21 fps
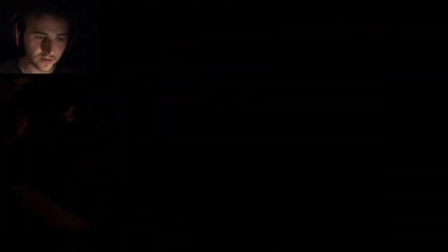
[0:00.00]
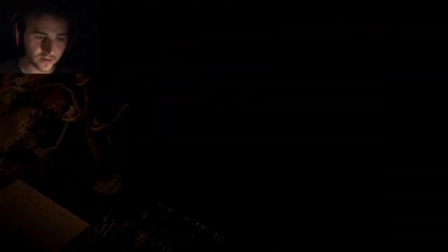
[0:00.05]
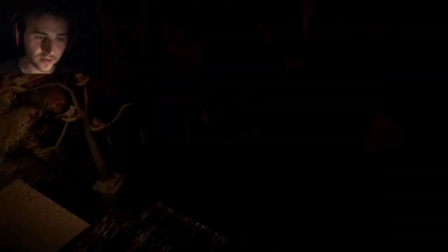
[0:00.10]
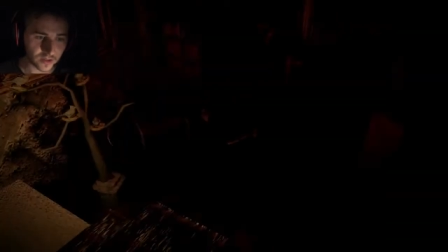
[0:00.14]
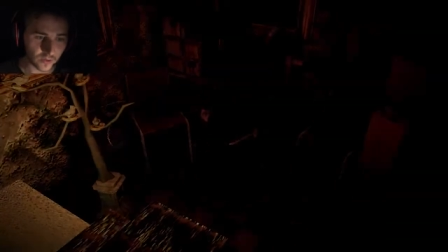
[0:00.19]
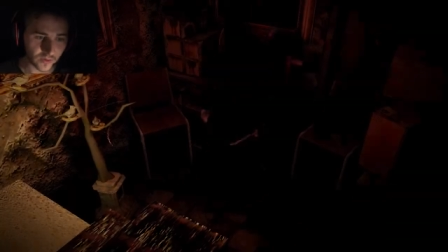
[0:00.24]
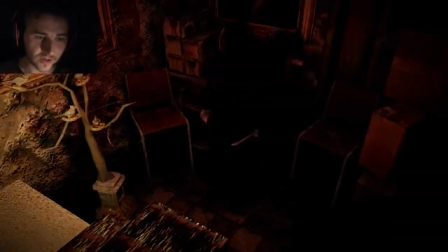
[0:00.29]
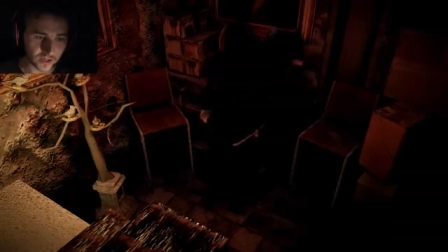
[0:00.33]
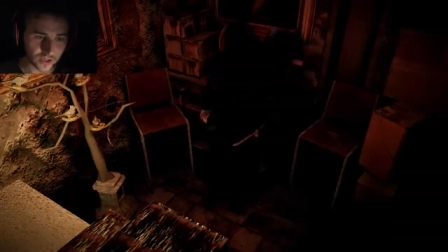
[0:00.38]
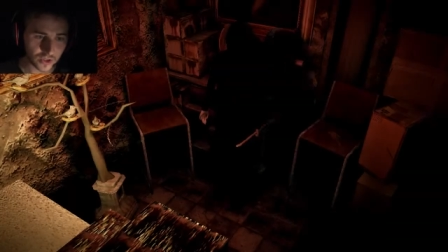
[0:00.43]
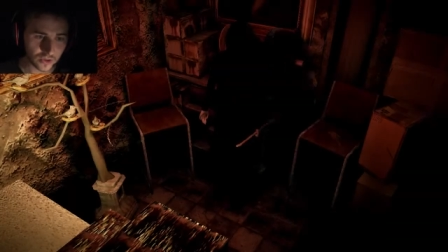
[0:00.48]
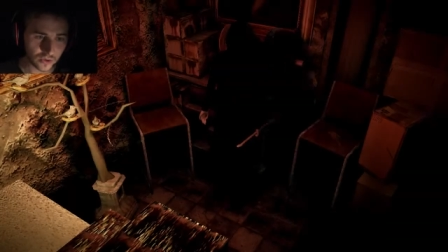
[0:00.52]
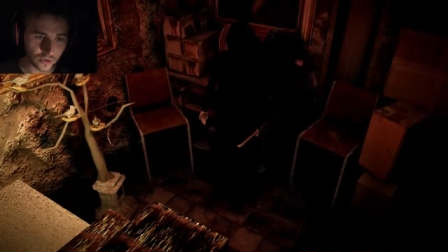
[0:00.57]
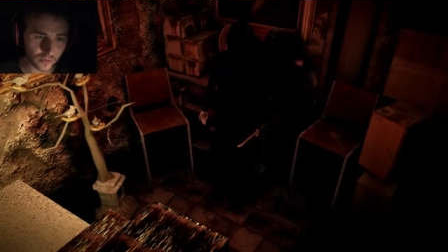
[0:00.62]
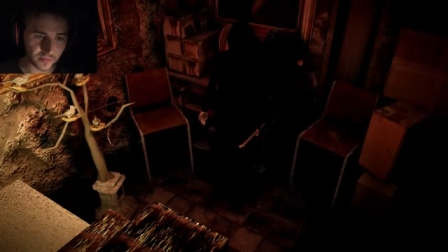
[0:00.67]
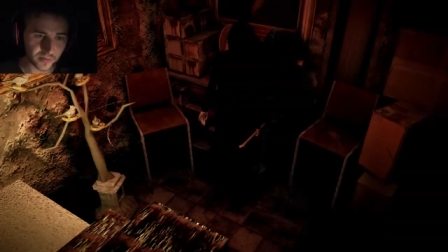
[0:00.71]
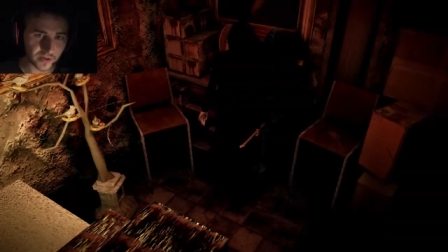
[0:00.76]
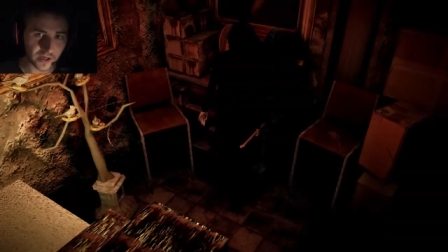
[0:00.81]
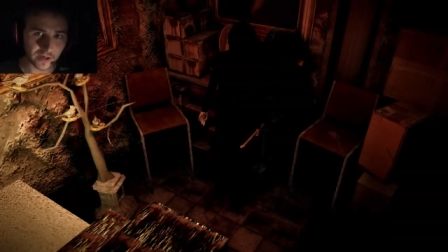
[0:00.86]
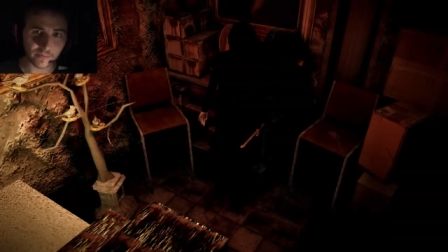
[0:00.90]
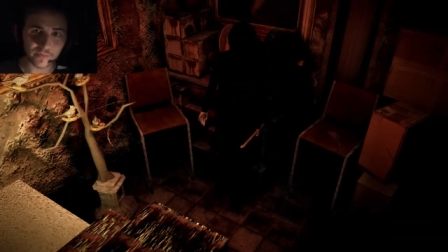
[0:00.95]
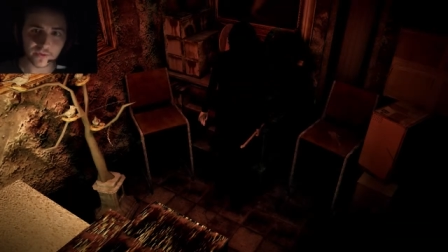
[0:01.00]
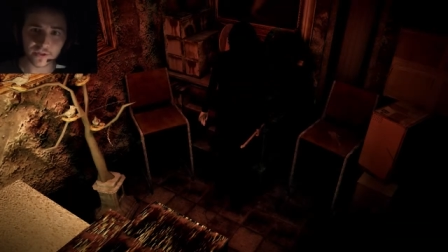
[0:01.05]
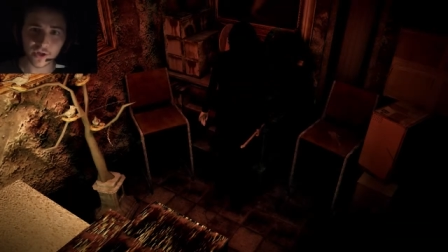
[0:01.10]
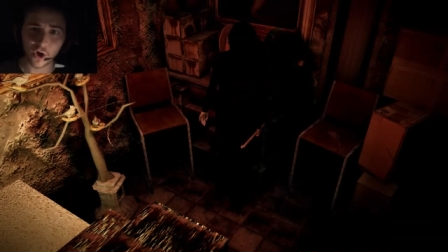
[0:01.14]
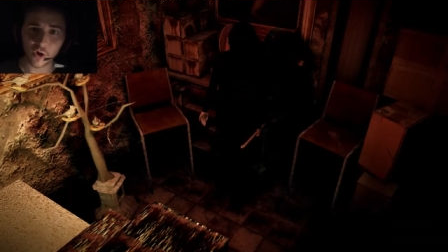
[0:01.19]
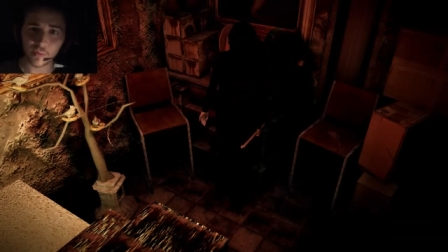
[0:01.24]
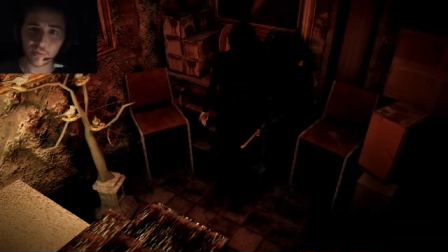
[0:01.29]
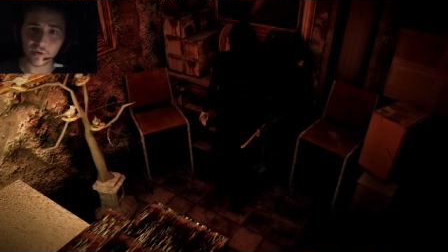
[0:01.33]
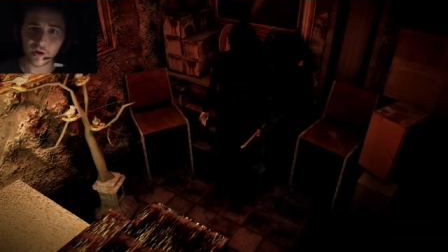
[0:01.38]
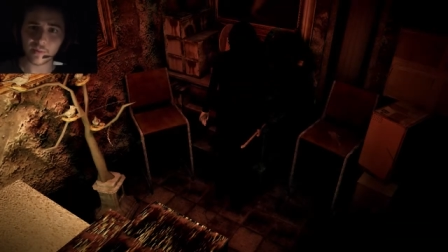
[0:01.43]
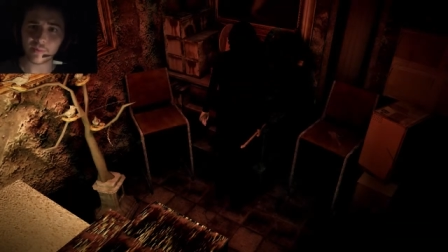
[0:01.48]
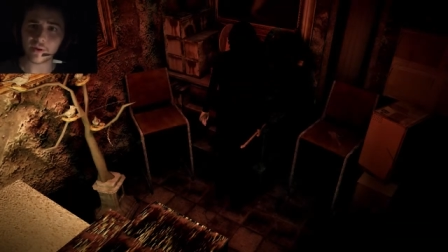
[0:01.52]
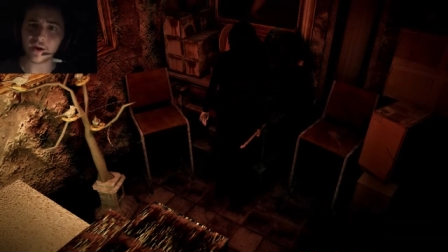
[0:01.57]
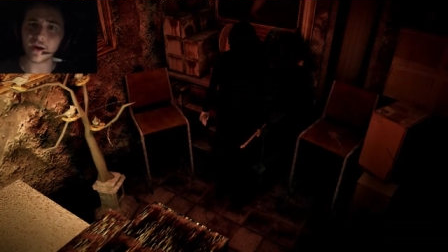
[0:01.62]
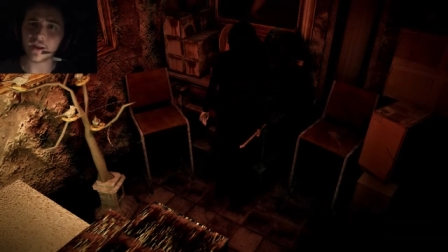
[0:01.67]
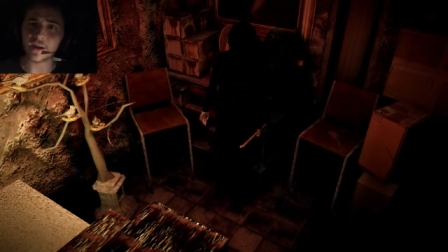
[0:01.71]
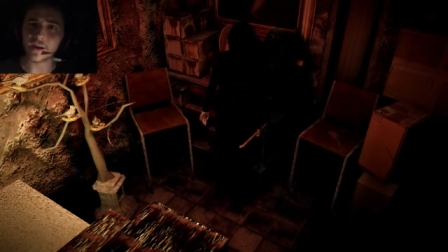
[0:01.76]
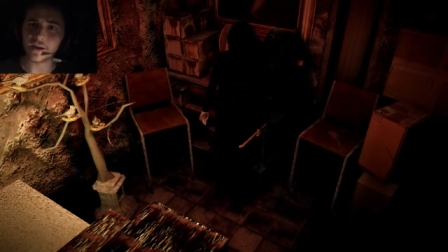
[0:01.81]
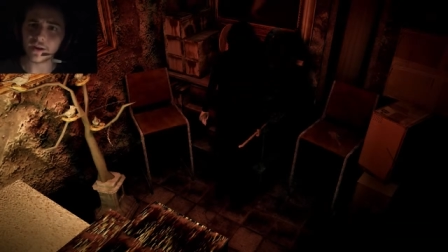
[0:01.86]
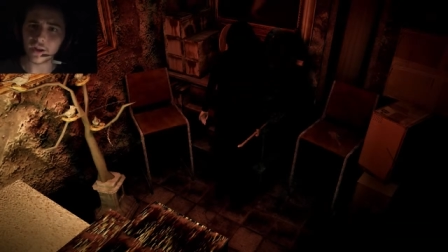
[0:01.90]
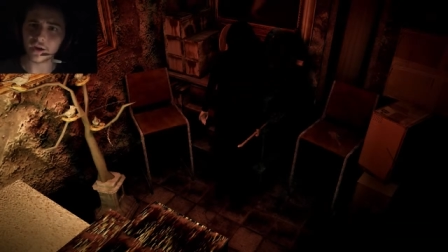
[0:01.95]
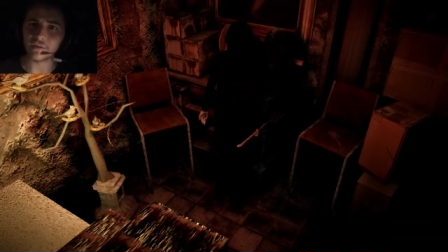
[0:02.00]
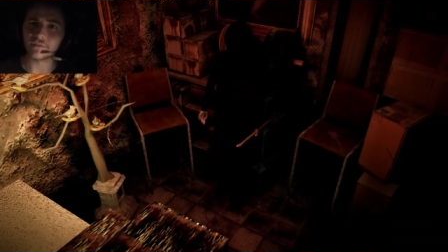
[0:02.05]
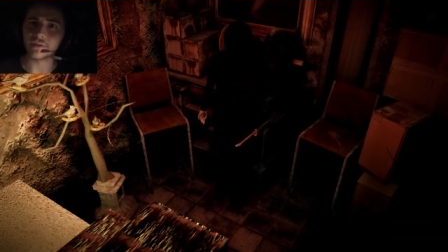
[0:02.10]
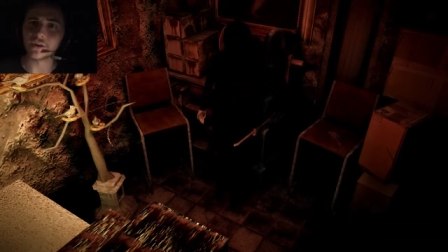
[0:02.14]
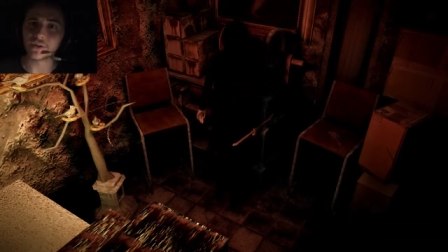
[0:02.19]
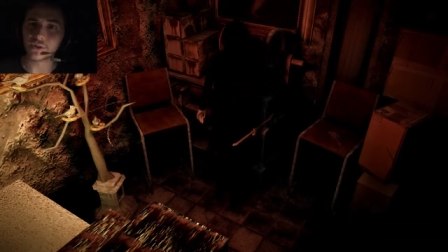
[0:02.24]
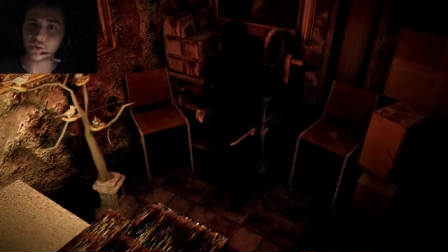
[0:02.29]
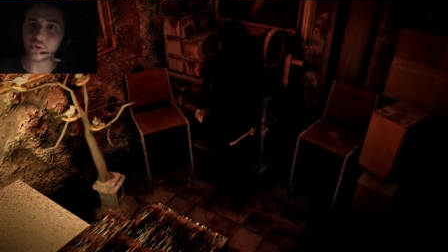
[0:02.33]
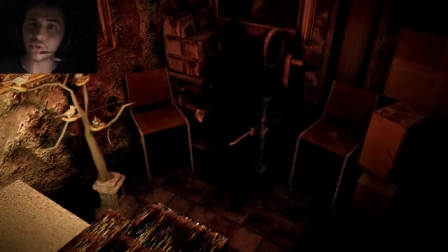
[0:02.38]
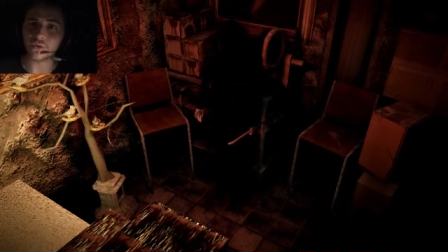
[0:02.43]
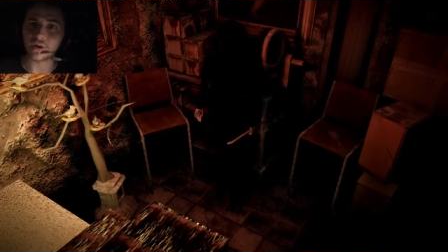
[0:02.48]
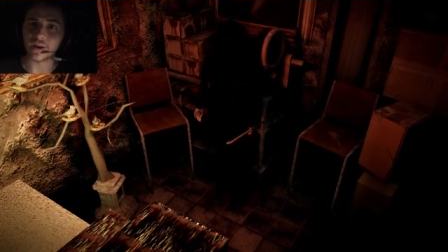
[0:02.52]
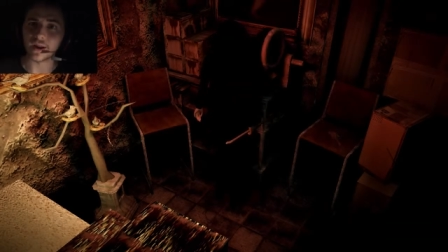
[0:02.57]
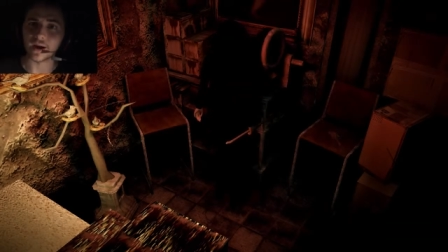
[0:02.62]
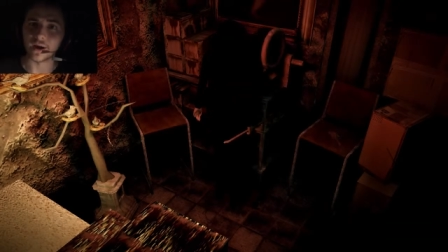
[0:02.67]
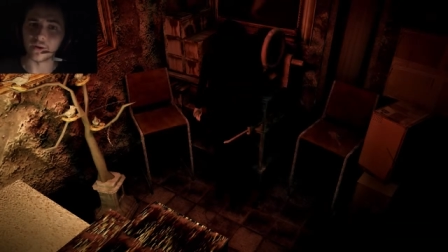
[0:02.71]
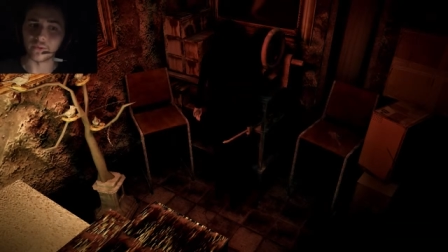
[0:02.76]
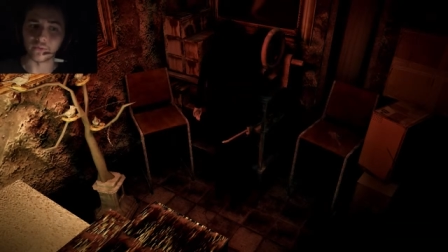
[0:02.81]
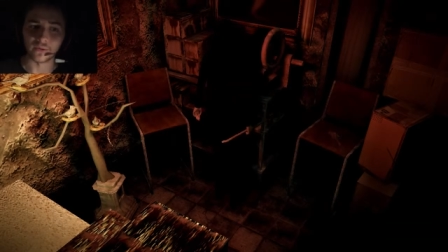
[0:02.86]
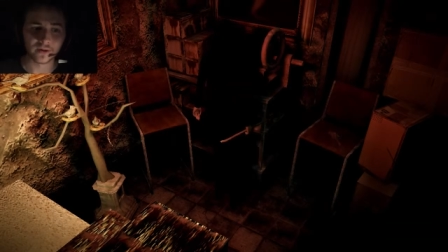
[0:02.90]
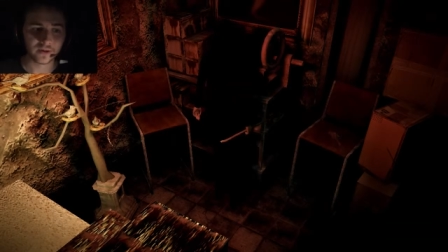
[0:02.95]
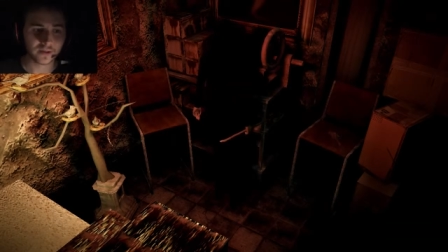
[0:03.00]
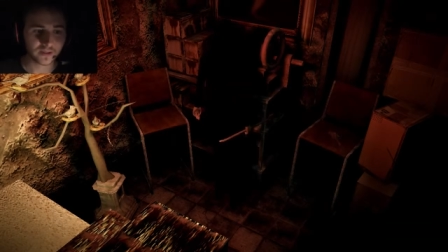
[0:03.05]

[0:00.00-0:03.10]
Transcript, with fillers: So I should be able to open up another door now.